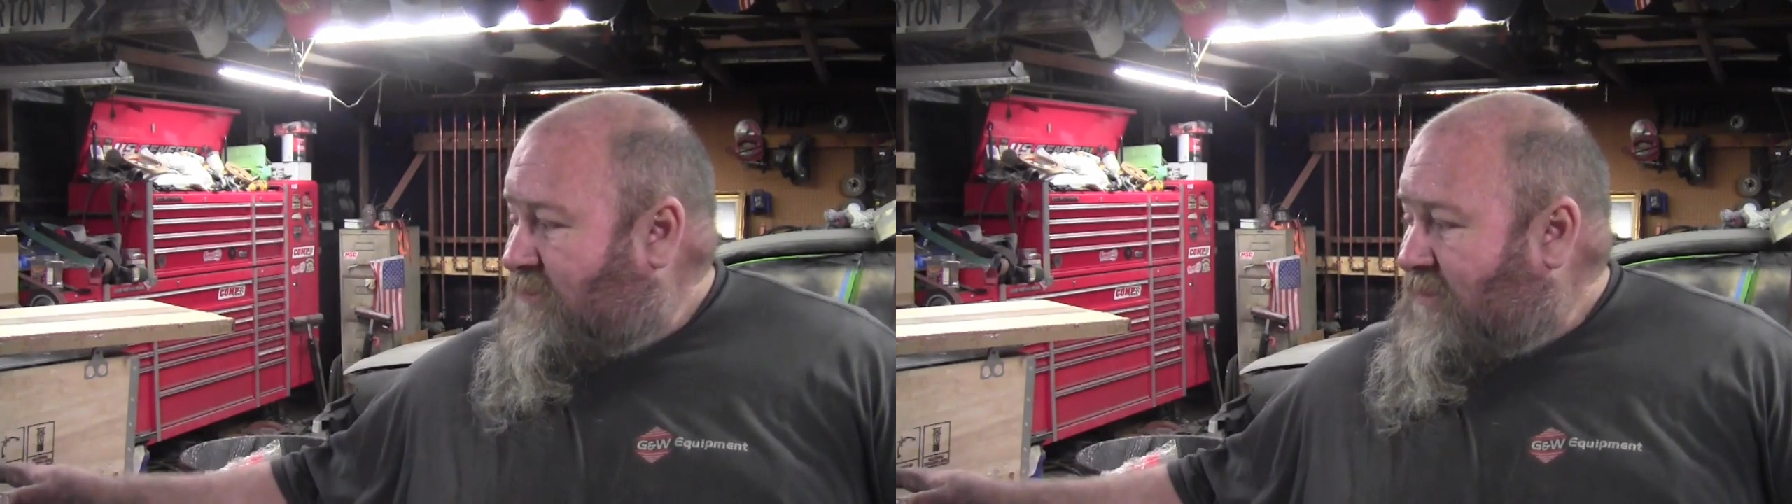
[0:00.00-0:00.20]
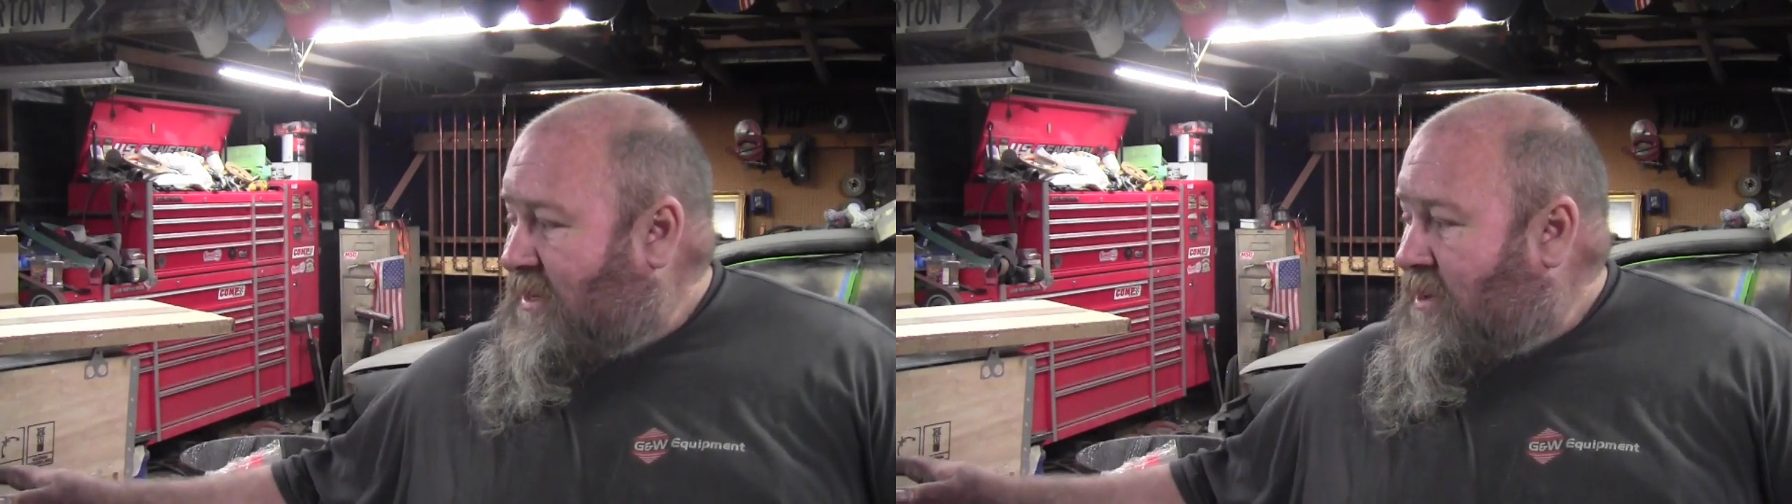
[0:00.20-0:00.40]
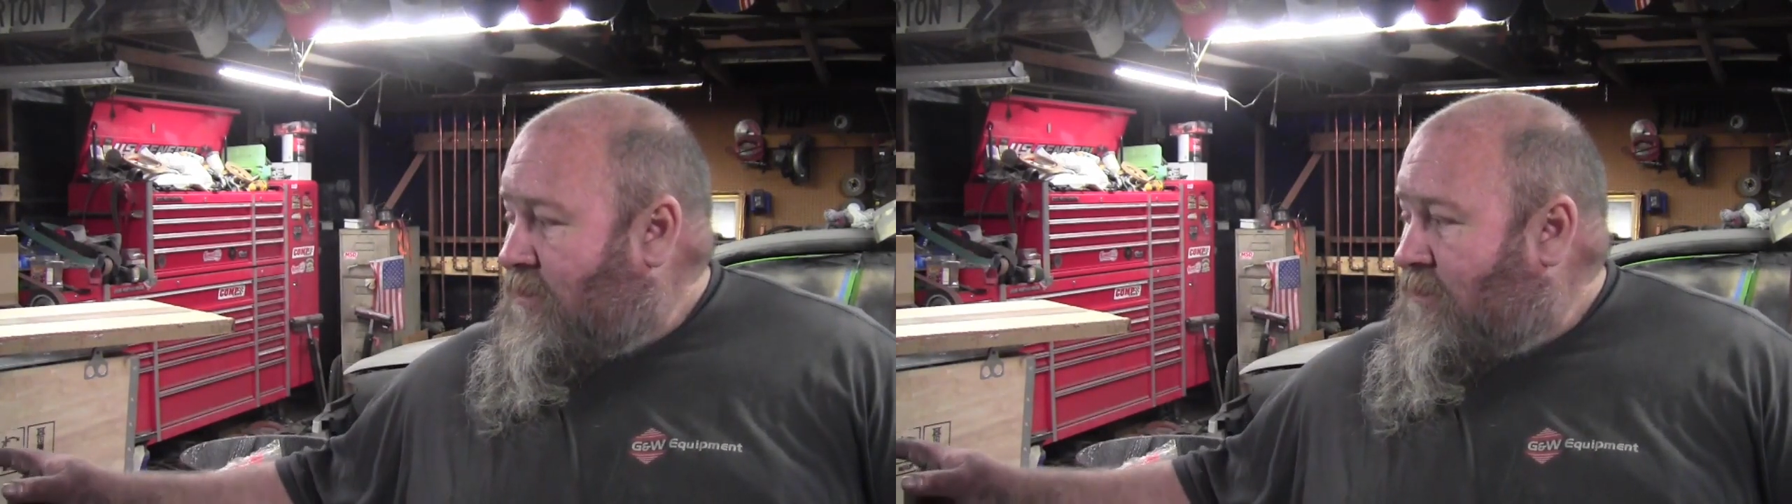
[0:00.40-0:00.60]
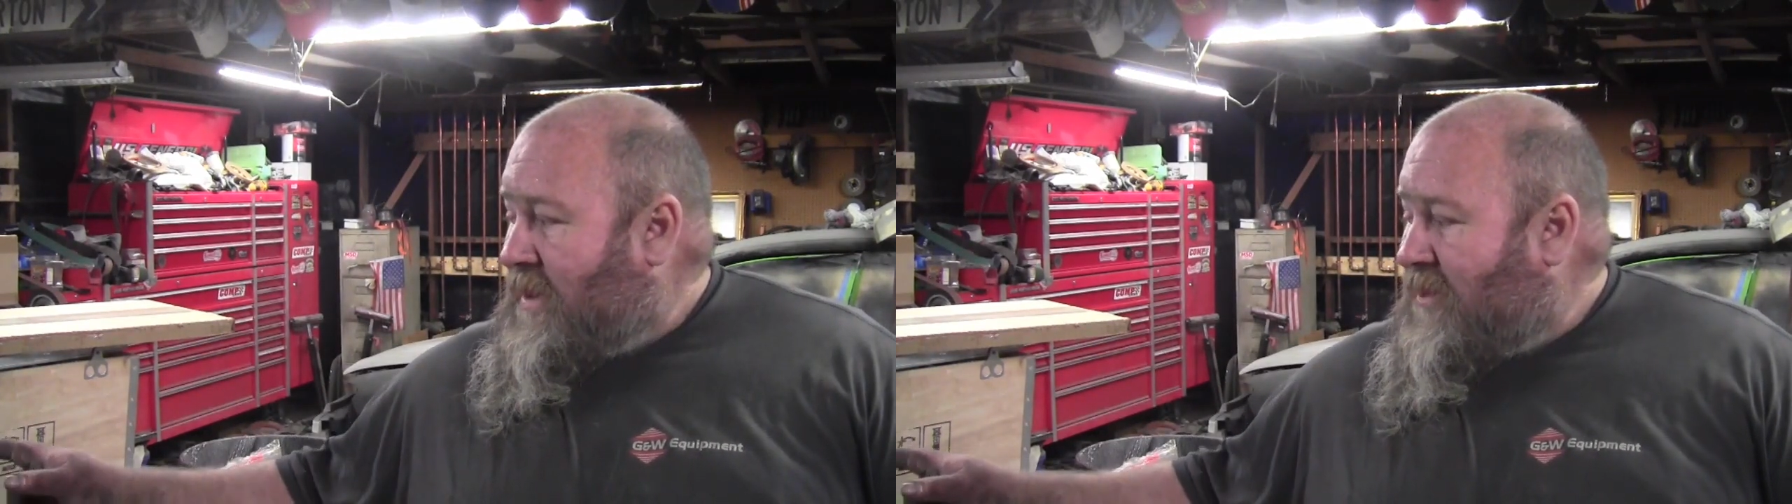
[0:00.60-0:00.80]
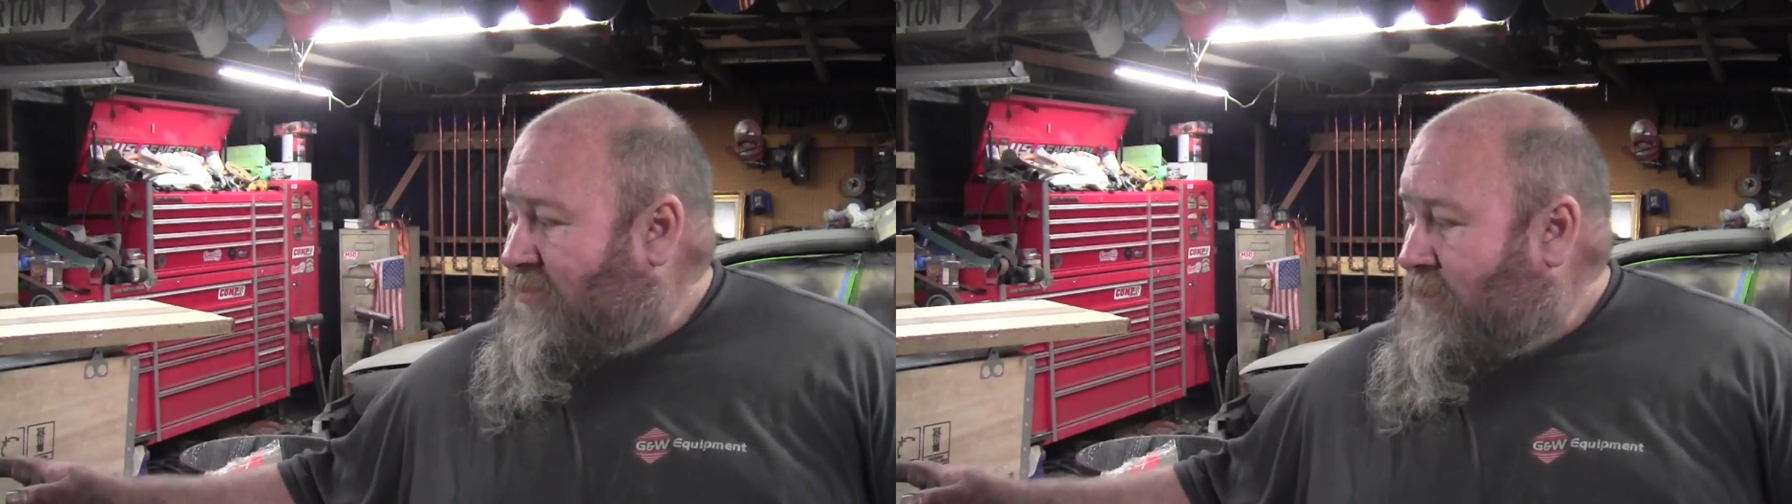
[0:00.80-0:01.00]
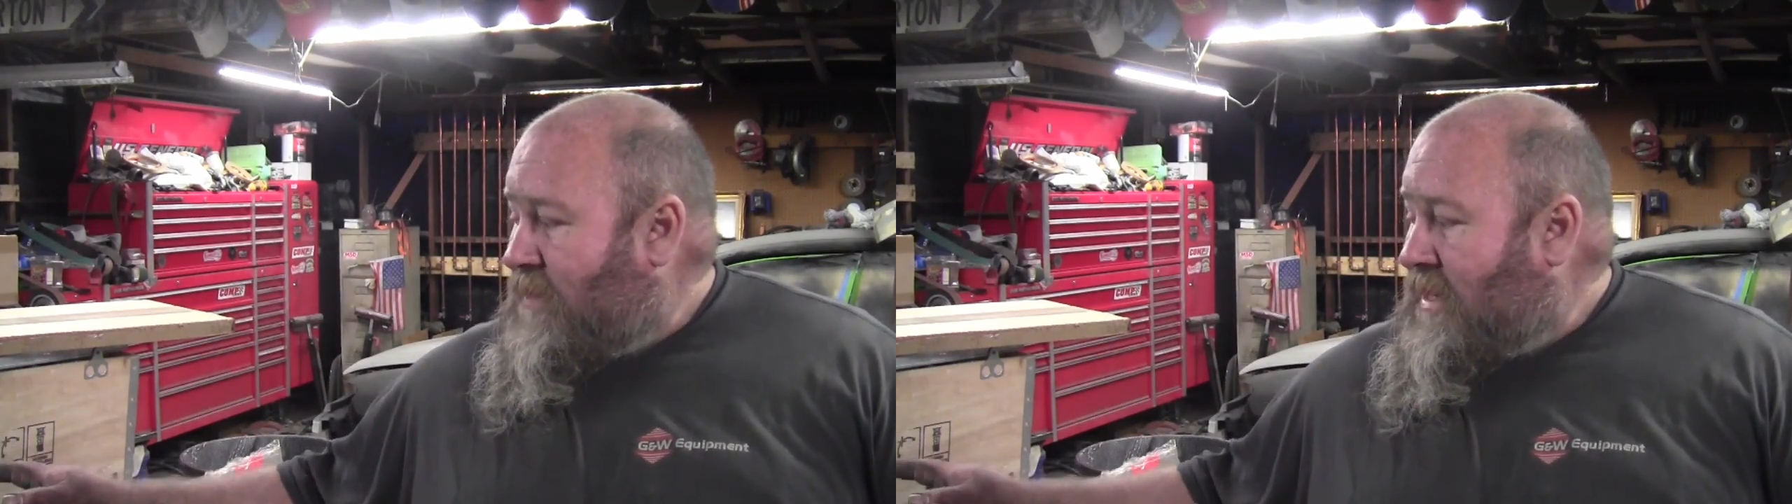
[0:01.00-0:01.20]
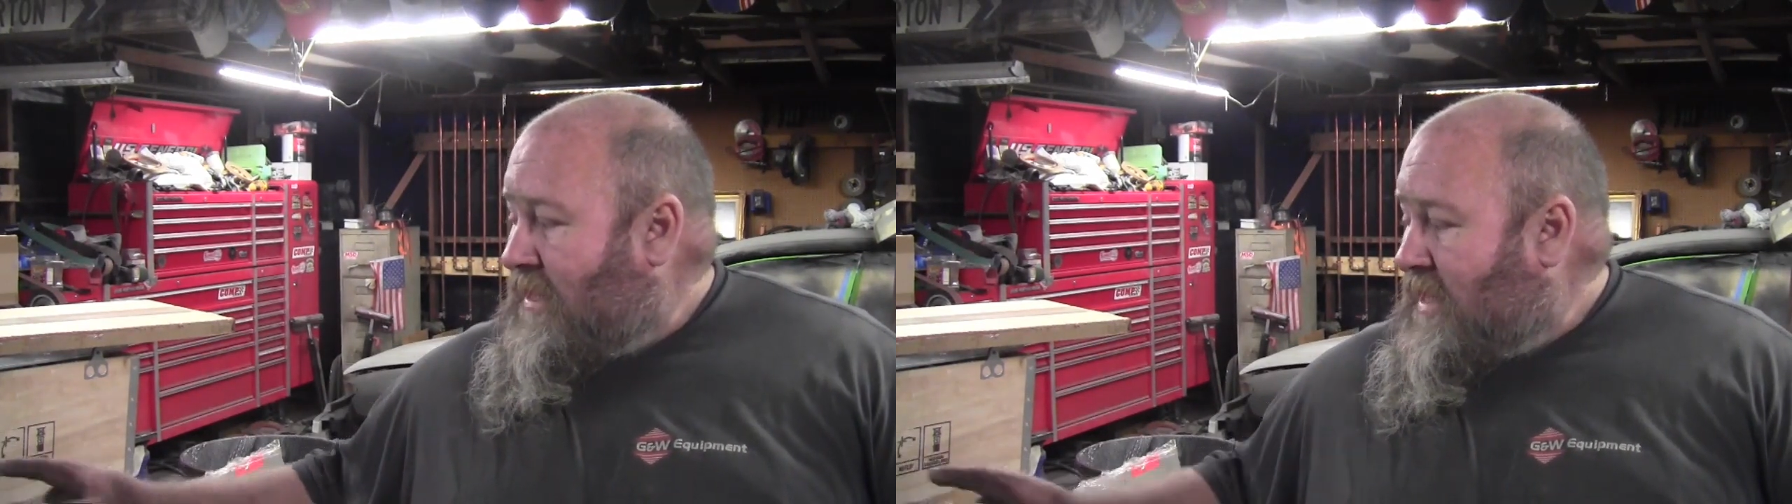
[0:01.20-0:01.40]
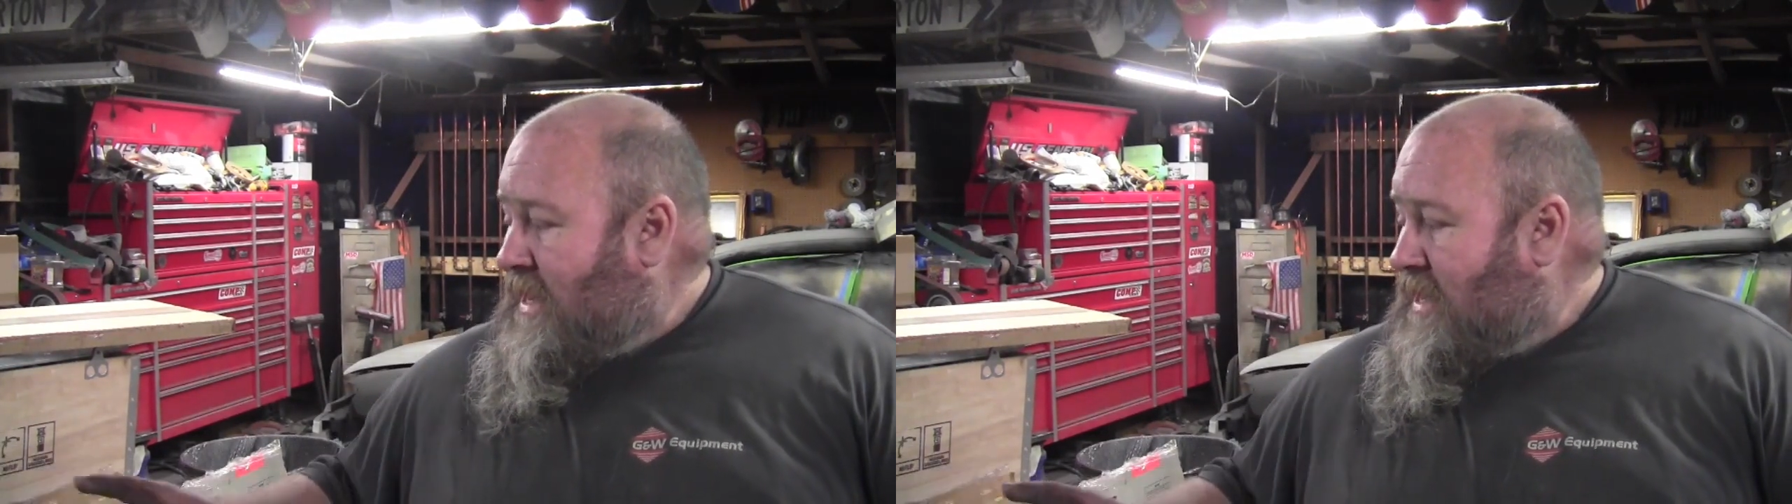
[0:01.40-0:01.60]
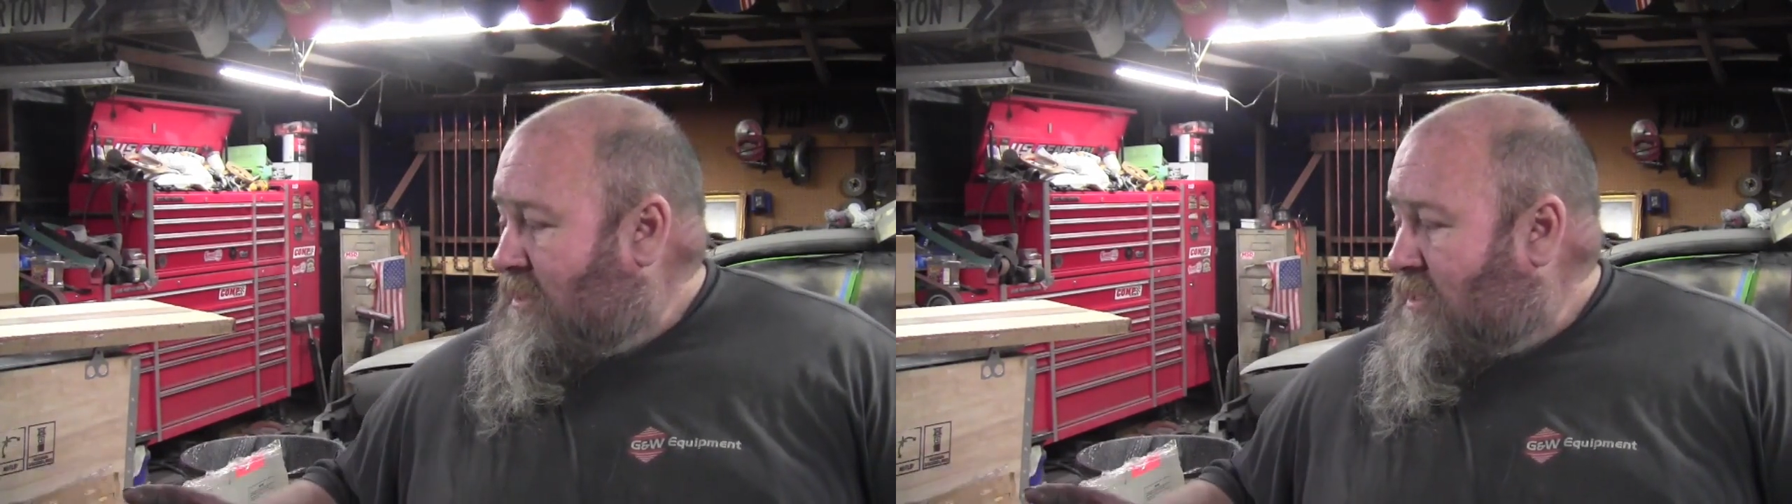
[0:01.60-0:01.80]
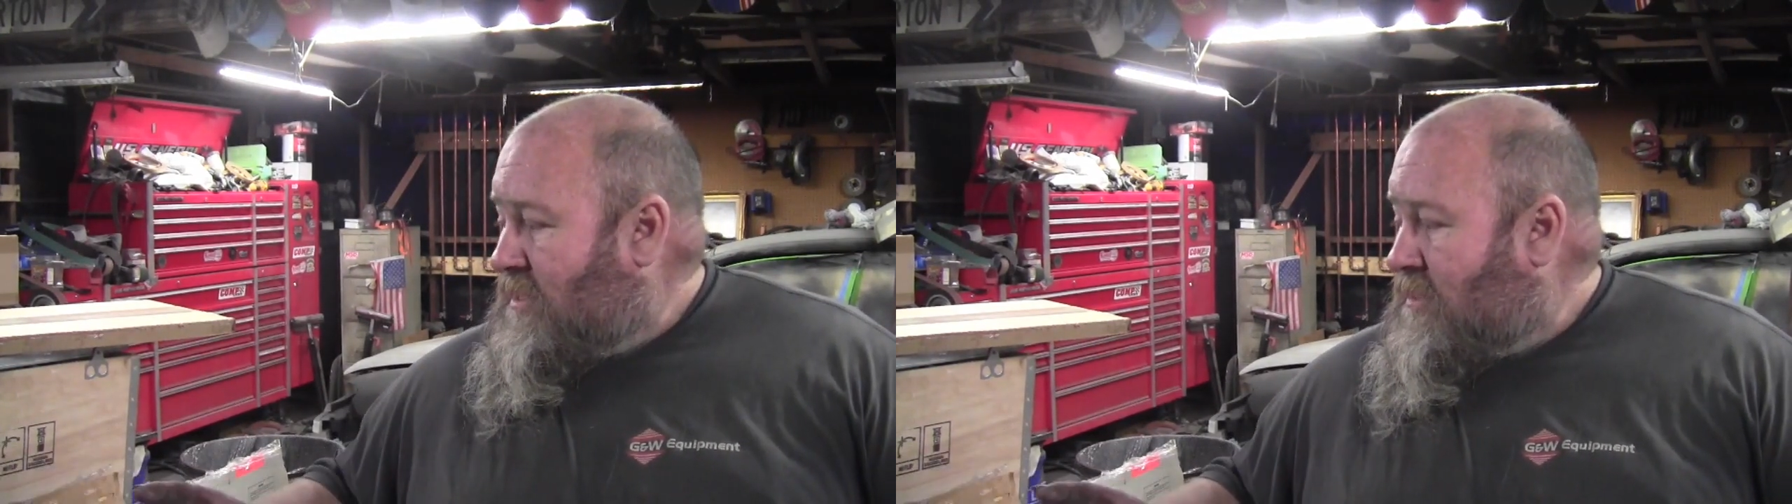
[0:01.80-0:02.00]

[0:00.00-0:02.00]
video about the mini lathe,